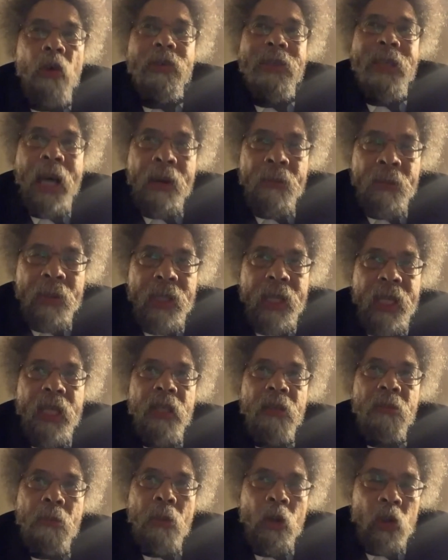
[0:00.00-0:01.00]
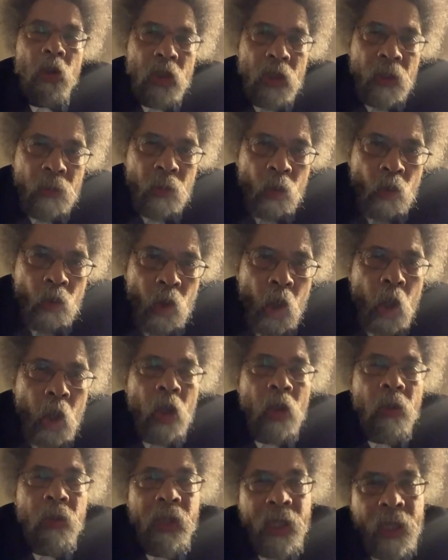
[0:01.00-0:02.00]
dominated most of the
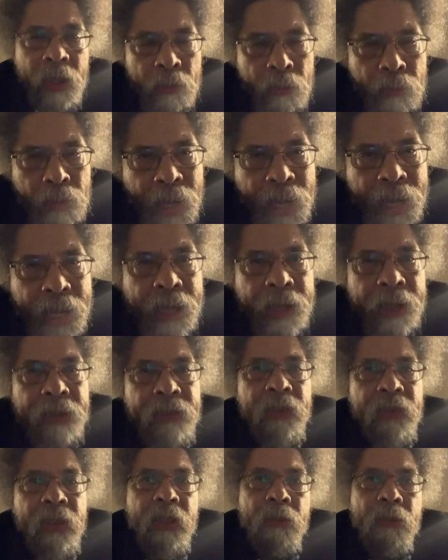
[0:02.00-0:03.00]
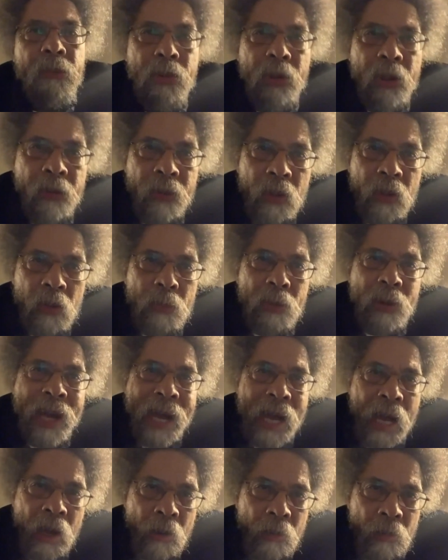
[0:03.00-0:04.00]
world with empires and imperial
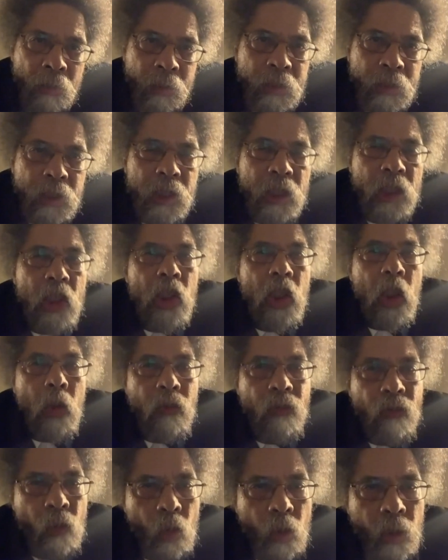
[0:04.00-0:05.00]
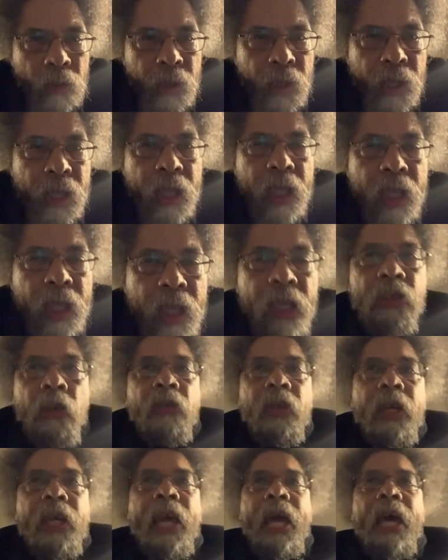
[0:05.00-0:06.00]
powers and so forth. And so
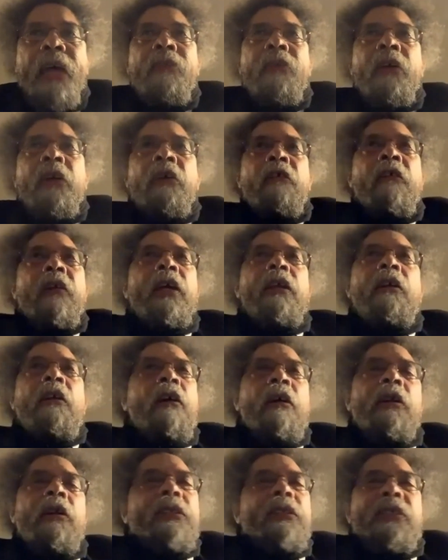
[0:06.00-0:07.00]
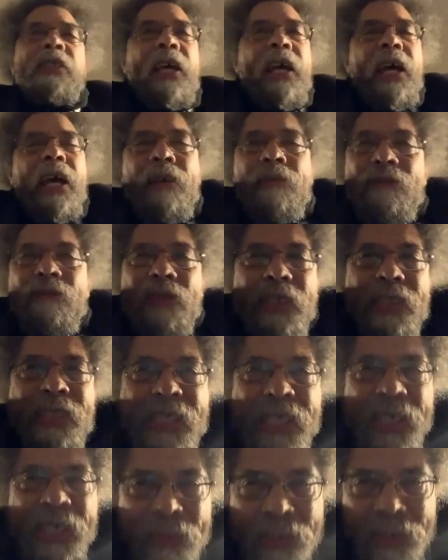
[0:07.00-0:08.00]
they had their great artists. Every
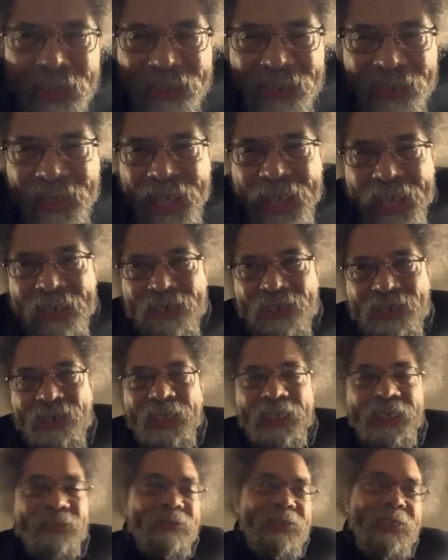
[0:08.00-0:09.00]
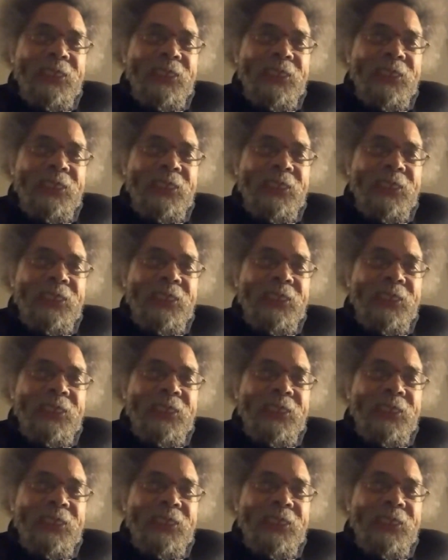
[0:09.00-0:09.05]
civilization